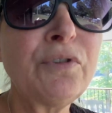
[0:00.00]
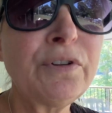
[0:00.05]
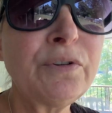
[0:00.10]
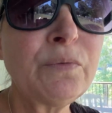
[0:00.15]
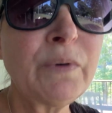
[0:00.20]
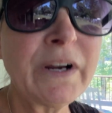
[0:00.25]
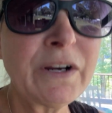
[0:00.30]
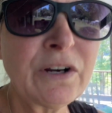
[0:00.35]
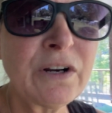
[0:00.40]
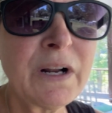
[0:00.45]
the
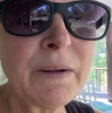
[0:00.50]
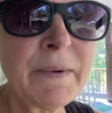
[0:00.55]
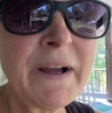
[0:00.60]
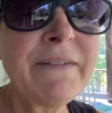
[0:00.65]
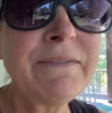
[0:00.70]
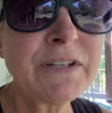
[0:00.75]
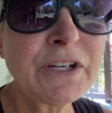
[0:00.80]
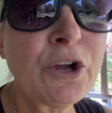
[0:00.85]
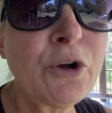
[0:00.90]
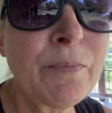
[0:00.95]
record, I'm gonna
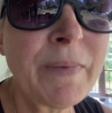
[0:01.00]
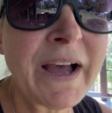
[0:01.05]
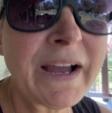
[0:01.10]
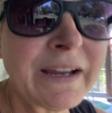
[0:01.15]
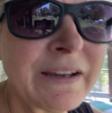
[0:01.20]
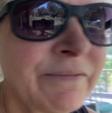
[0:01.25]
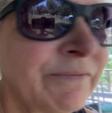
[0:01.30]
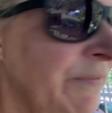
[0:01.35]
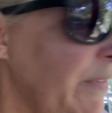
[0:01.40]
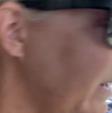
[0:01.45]
have to go back
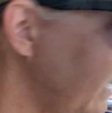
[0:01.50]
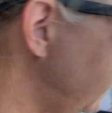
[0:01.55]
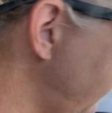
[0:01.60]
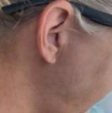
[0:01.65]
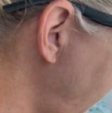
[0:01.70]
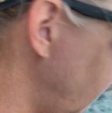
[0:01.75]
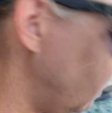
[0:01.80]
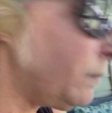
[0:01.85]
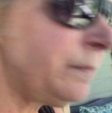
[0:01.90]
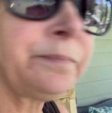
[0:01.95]
and find
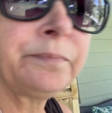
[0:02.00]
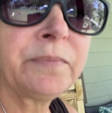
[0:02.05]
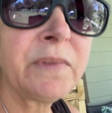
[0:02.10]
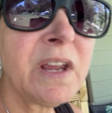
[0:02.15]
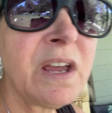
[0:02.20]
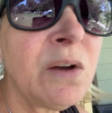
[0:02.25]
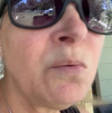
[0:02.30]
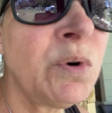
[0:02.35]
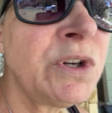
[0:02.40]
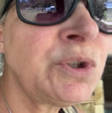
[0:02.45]
out
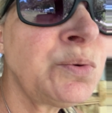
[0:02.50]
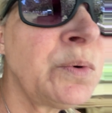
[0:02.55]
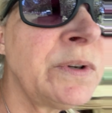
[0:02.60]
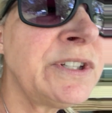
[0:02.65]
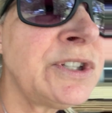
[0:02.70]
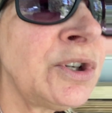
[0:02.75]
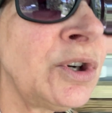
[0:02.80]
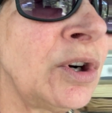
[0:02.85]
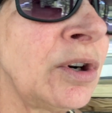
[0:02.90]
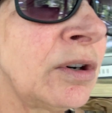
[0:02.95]
which
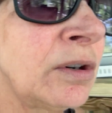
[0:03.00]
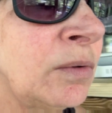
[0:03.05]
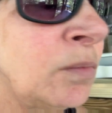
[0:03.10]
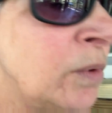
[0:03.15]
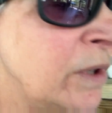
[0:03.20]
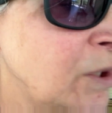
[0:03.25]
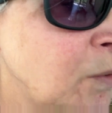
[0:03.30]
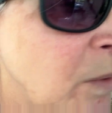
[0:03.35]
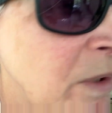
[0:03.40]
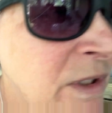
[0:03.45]
one's a girl and
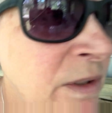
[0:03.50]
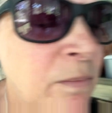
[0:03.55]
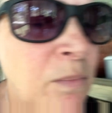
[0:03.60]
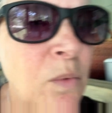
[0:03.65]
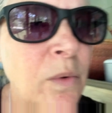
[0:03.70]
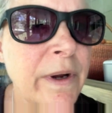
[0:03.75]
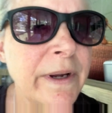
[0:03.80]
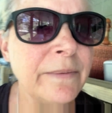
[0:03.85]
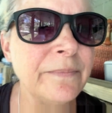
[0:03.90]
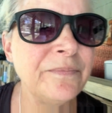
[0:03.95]
which one's a
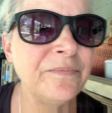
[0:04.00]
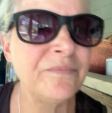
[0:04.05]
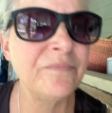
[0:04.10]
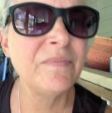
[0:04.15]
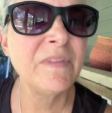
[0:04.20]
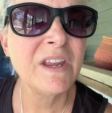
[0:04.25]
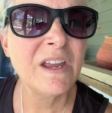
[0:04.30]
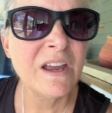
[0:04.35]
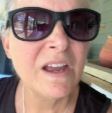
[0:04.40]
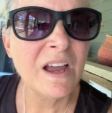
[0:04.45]
boy.
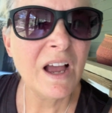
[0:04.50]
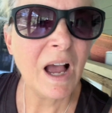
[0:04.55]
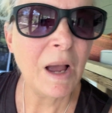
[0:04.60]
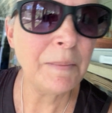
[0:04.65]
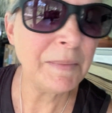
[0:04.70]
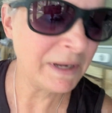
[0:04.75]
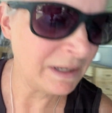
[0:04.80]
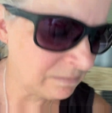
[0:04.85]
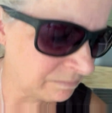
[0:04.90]
I mean,